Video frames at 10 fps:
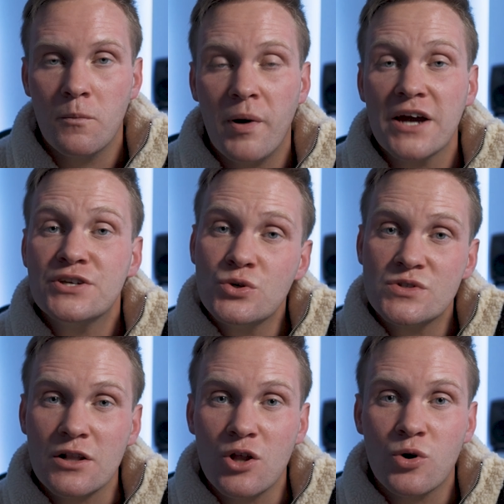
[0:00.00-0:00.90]
By
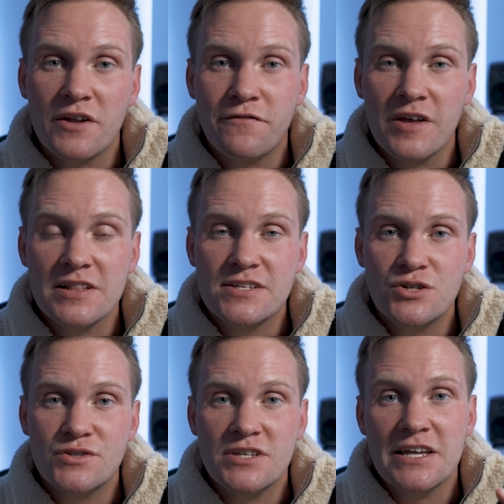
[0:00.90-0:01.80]
using low cut
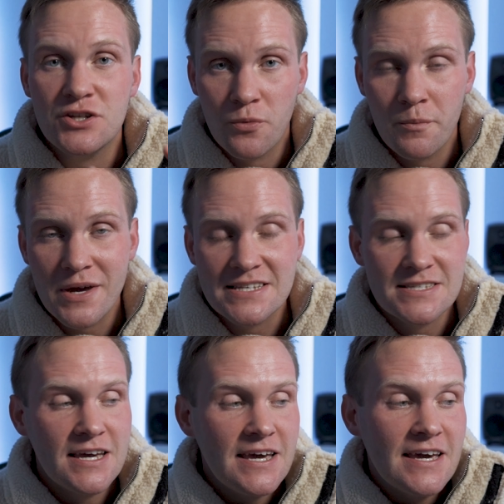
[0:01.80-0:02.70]
filters in your
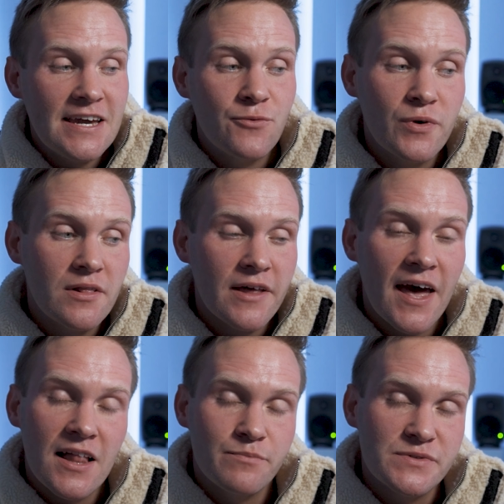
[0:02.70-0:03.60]
mix, it really
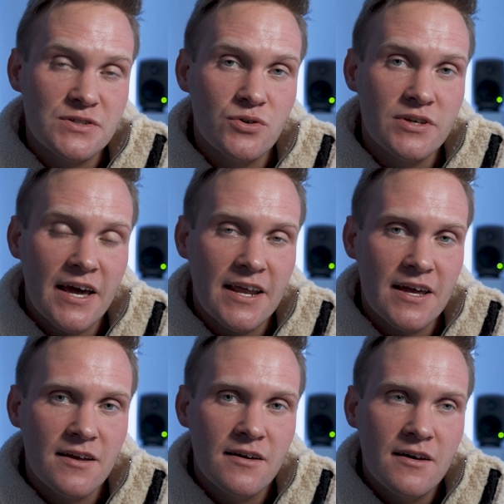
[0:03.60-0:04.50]
helps you getting